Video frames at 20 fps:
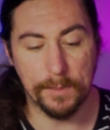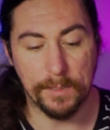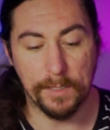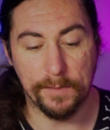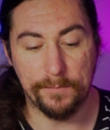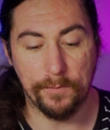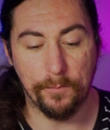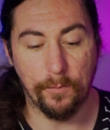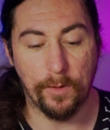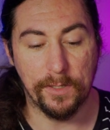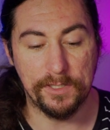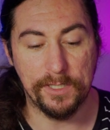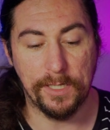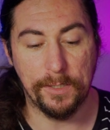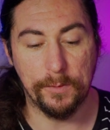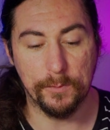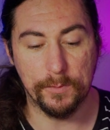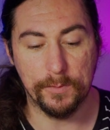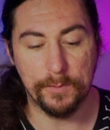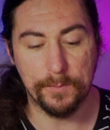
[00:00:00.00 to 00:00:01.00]
left and right
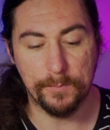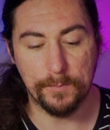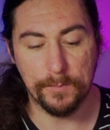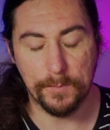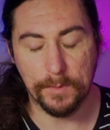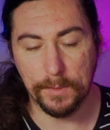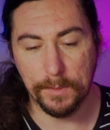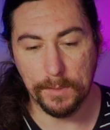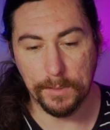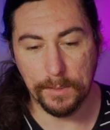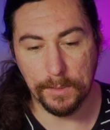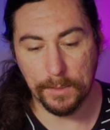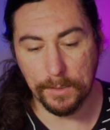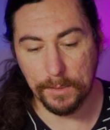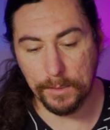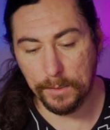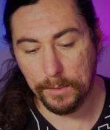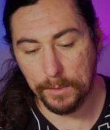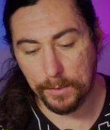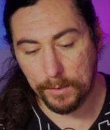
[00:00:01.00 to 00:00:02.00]
channels.
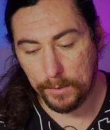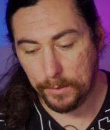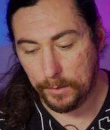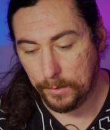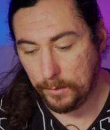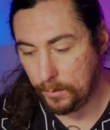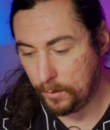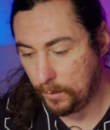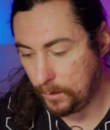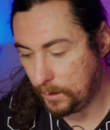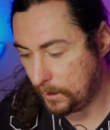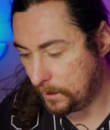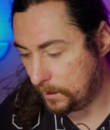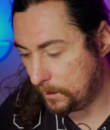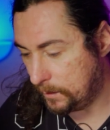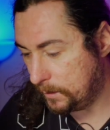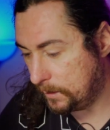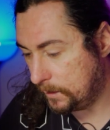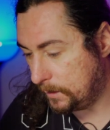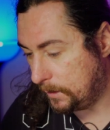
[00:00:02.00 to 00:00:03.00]
Alright,
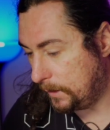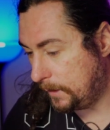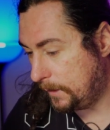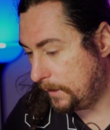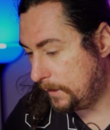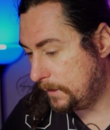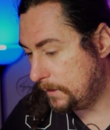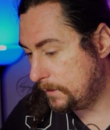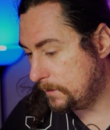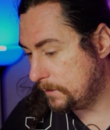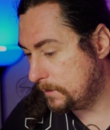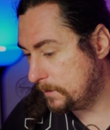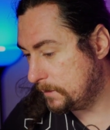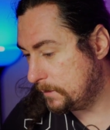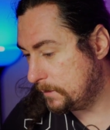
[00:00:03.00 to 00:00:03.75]
and